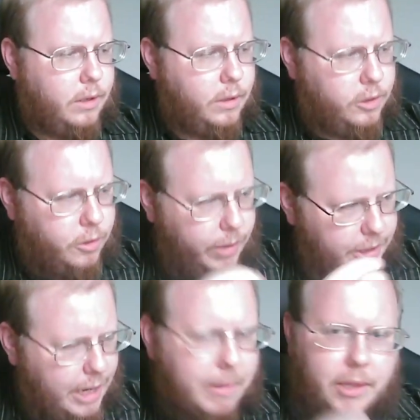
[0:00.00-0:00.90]
To
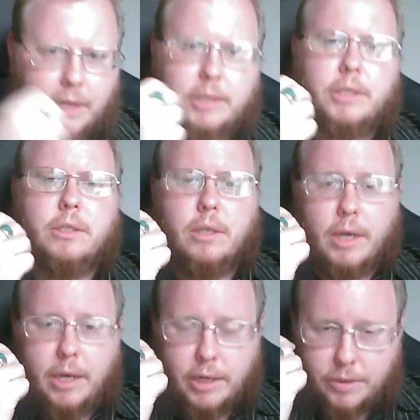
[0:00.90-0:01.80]
examine this
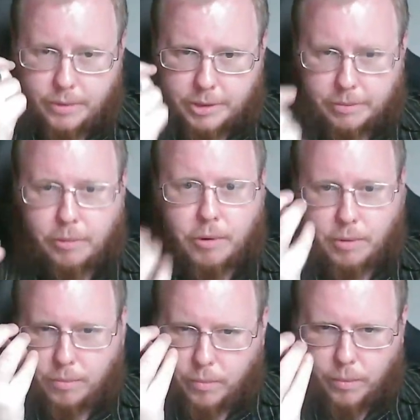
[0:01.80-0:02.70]
uh, and to
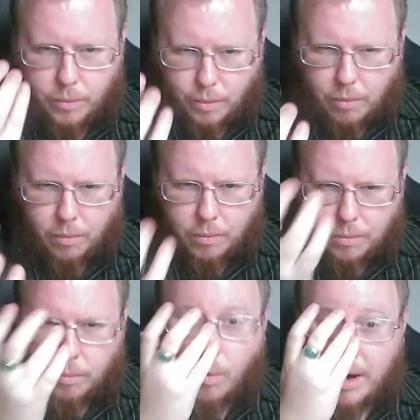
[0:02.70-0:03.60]
explore
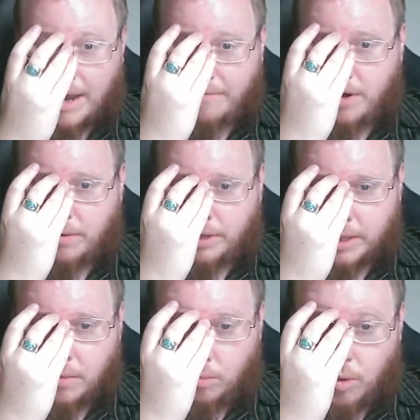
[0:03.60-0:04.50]
what I've
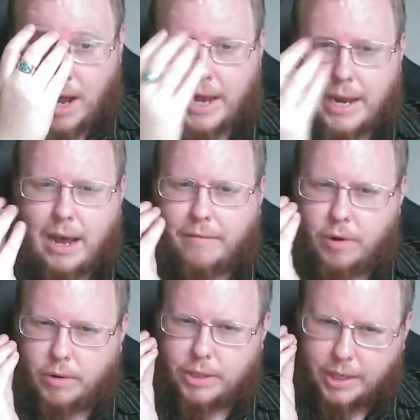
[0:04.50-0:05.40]
noticed and why I've
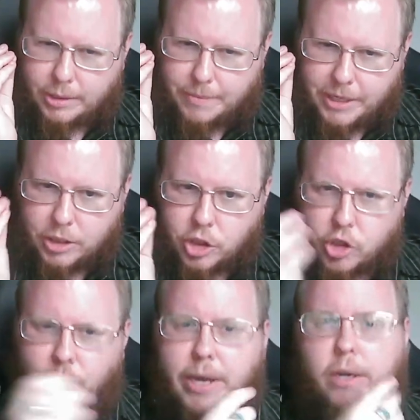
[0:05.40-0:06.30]
noticed it as being
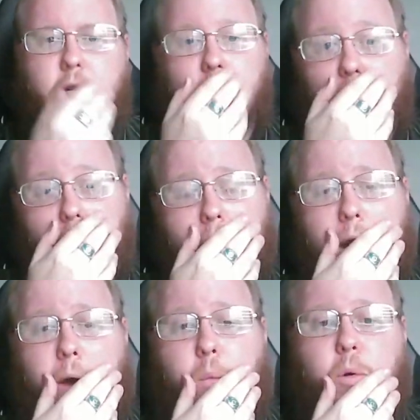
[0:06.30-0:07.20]
strange
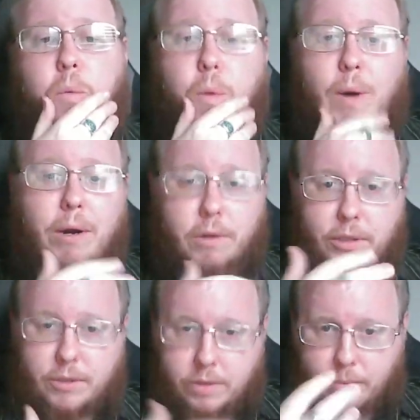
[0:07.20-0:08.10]
uh, will require
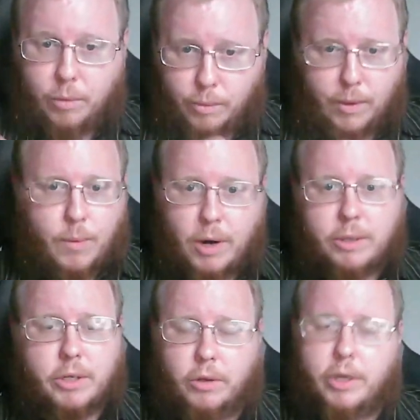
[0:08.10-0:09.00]
us to, will require
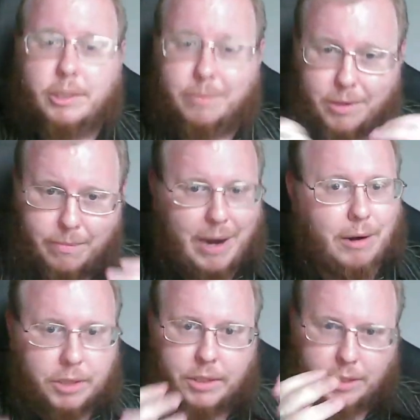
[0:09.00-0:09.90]
us to look at some
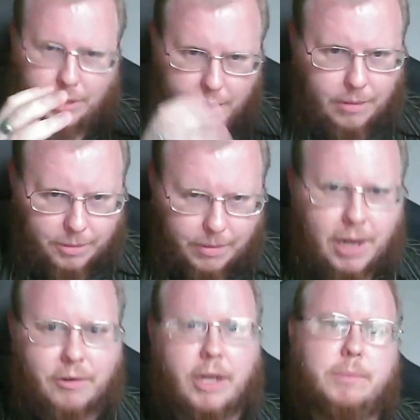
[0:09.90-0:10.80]
comparisons and some
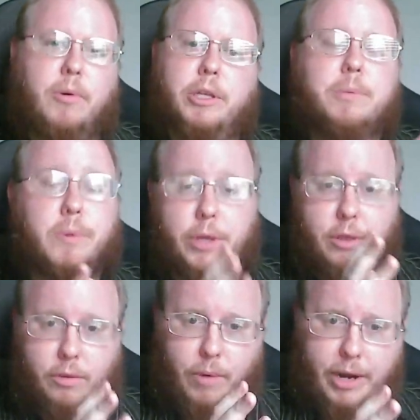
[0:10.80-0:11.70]
contrast points
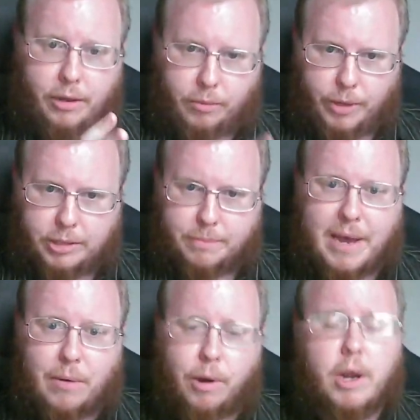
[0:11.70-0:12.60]
between the writing of the Rings of Power